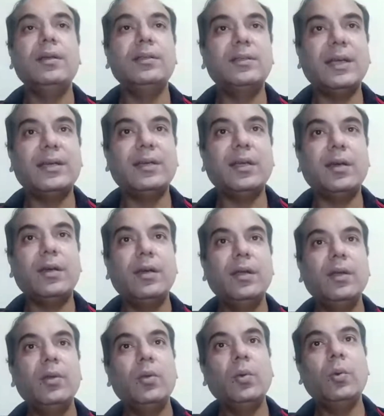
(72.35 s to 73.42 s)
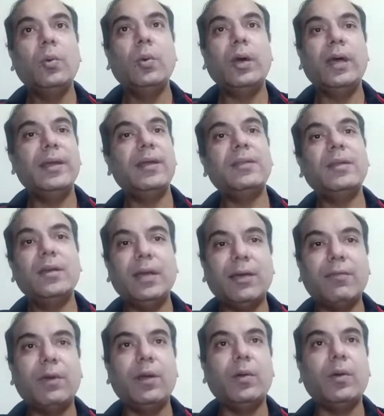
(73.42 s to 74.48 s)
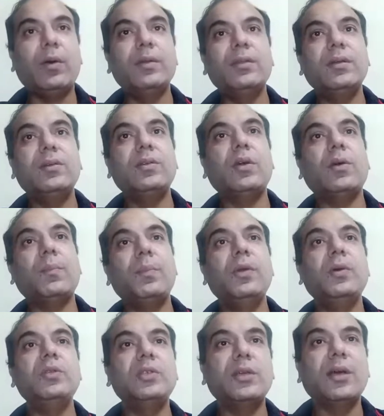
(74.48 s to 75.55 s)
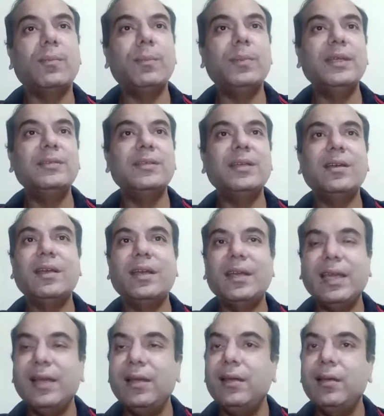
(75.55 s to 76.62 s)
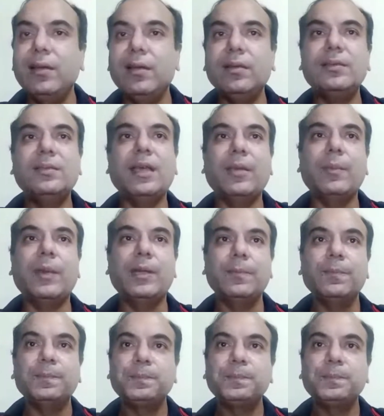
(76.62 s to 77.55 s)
sector to another level, or the top-notch companies in retail segment.